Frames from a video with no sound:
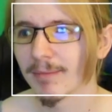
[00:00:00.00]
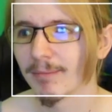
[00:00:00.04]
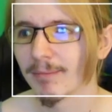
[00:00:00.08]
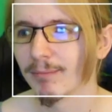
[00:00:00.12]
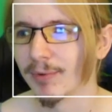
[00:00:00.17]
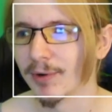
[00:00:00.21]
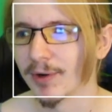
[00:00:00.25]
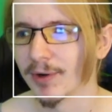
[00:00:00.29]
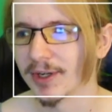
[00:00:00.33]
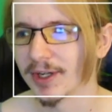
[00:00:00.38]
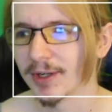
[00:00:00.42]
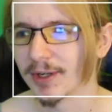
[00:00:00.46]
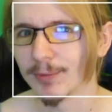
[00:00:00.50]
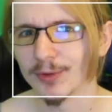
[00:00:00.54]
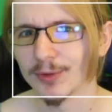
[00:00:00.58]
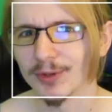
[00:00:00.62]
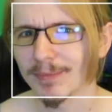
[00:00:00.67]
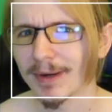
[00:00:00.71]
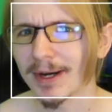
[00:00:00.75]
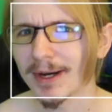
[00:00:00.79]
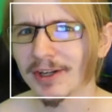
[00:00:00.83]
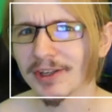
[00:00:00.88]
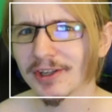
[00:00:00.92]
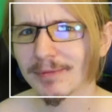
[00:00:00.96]
but it was
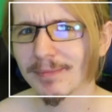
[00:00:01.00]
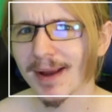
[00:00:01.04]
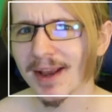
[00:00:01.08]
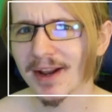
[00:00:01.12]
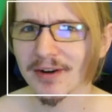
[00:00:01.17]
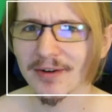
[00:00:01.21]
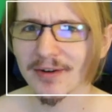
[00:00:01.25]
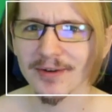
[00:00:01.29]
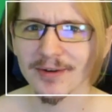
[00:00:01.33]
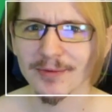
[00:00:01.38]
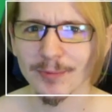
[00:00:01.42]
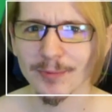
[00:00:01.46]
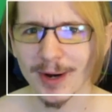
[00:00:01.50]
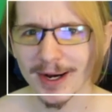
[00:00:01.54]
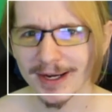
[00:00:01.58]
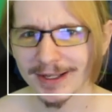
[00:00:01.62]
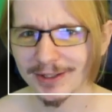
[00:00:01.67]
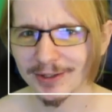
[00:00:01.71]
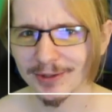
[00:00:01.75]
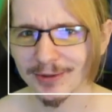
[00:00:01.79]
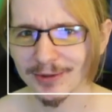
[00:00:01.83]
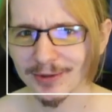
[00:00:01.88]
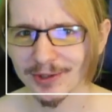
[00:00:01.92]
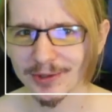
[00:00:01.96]
much better and
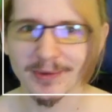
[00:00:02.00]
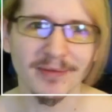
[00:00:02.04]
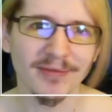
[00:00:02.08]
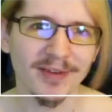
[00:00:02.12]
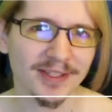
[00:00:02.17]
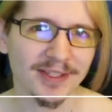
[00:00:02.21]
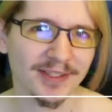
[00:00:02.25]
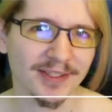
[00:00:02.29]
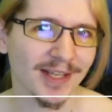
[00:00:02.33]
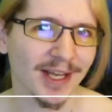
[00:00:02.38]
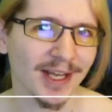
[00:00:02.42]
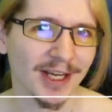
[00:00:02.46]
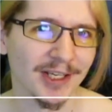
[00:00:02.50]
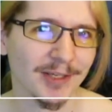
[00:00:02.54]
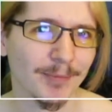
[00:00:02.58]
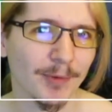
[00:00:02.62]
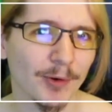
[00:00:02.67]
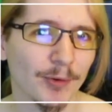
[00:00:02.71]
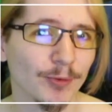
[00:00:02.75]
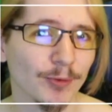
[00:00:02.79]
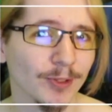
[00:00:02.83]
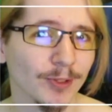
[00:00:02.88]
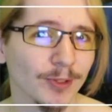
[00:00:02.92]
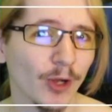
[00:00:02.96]
wiser to invest that in
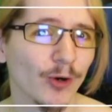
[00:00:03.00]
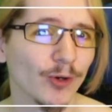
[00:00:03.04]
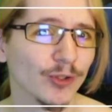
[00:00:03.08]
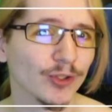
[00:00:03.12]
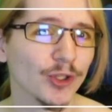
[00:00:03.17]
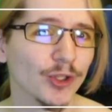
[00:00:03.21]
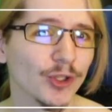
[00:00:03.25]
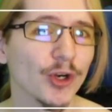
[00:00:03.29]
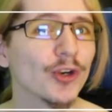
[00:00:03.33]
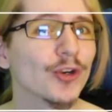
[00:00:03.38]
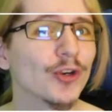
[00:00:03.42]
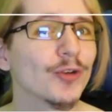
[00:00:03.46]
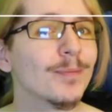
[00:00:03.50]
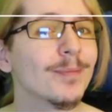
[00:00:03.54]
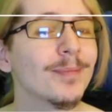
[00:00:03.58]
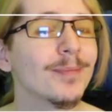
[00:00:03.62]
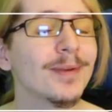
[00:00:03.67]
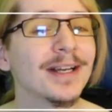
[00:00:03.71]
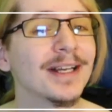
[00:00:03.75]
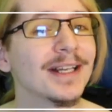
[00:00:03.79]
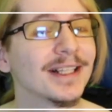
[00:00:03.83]
more long-term